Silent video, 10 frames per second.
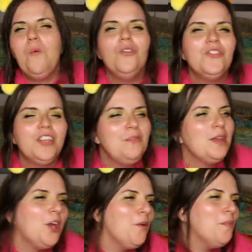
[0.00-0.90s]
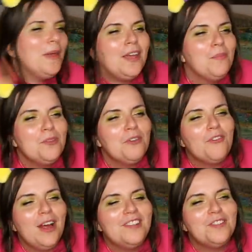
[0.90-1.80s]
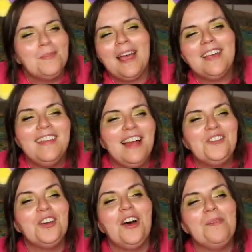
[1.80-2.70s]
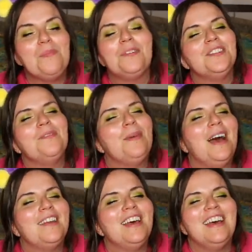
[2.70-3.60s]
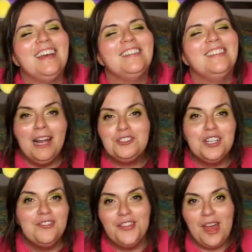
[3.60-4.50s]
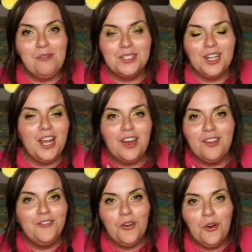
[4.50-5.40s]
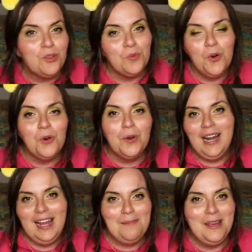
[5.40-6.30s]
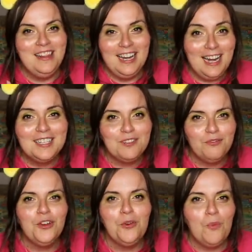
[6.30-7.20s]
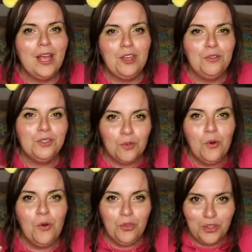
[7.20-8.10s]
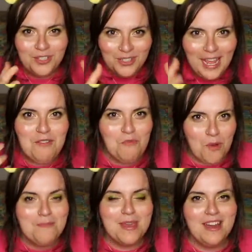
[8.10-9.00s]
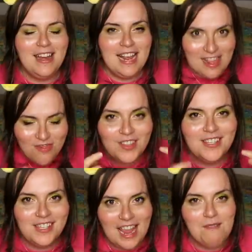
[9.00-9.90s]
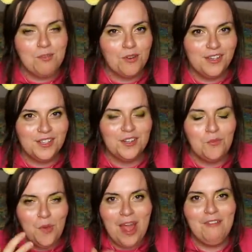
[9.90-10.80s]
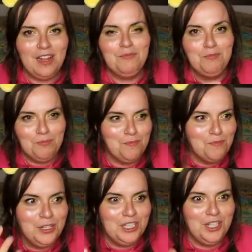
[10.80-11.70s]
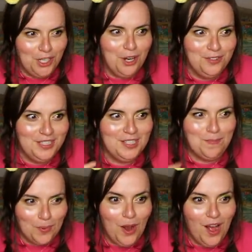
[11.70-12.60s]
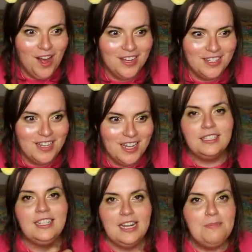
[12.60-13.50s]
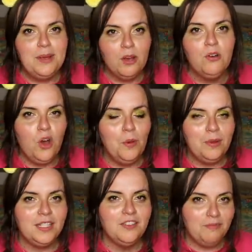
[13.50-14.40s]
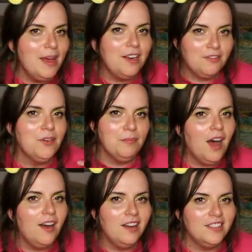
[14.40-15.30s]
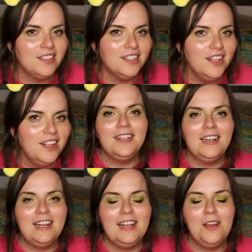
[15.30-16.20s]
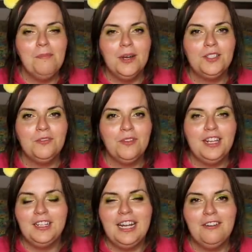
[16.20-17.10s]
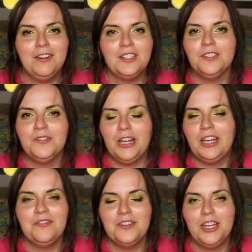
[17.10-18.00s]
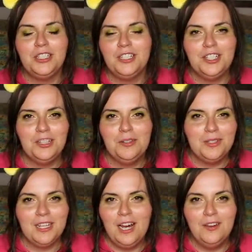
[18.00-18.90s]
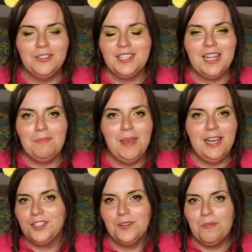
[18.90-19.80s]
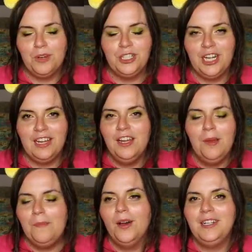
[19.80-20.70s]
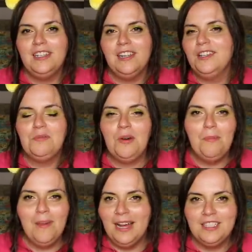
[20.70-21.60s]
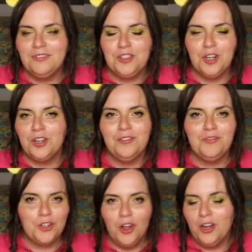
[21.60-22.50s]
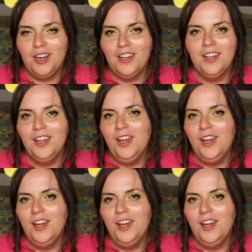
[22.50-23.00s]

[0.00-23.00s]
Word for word: What say we go and pick up your friends back in that Thai prison back there? Imagine if there was like a fourth wall clip in the last film where you saw the same women in the same prison wearing Bridget Jones's bras and sleeping on copies of Men Are From Mars, bitterly muttering the lyrics of Like a Virgin to themselves as they picture Bridget biting into a massive chunk of chocolate